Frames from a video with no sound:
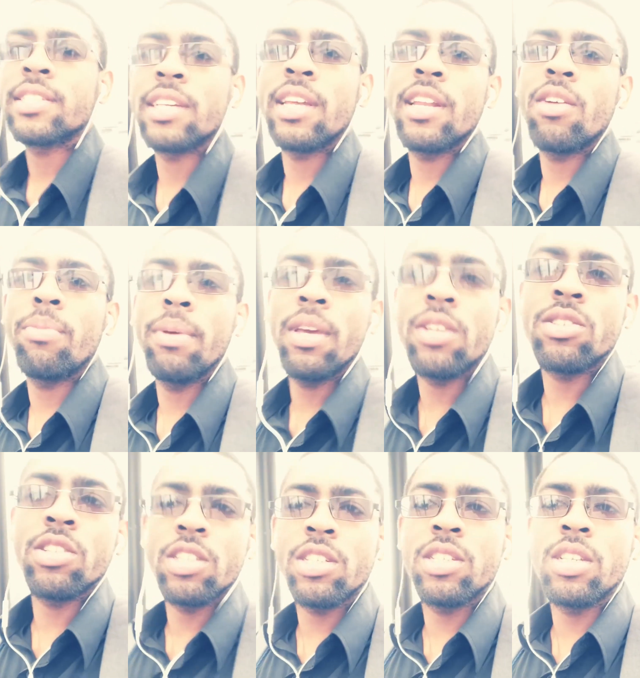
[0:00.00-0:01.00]
I said, it'll be
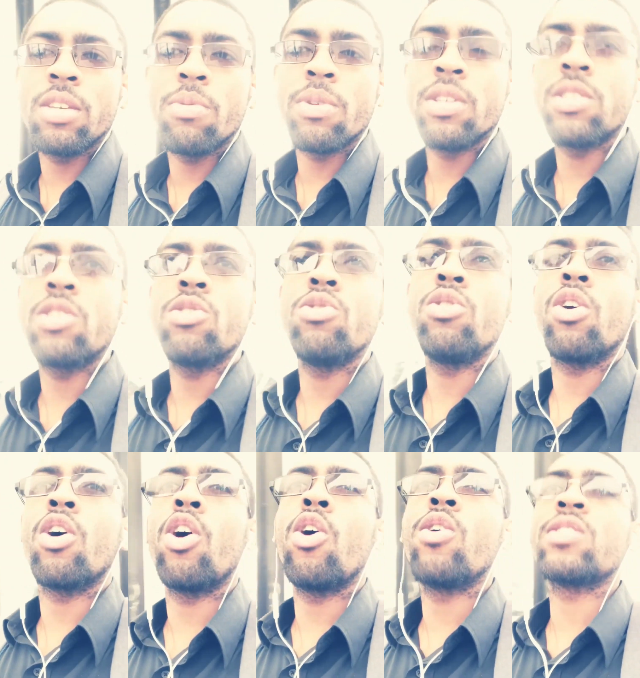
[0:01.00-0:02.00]
interesting to see where this
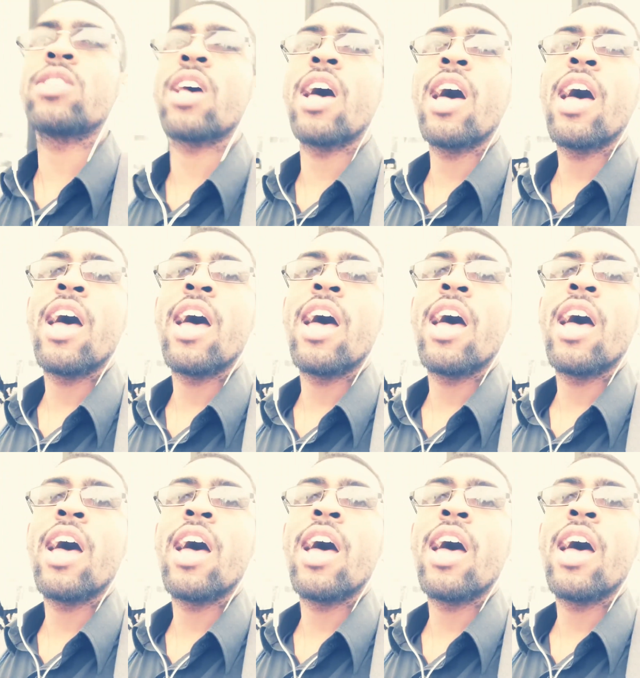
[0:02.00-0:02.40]
dude goes.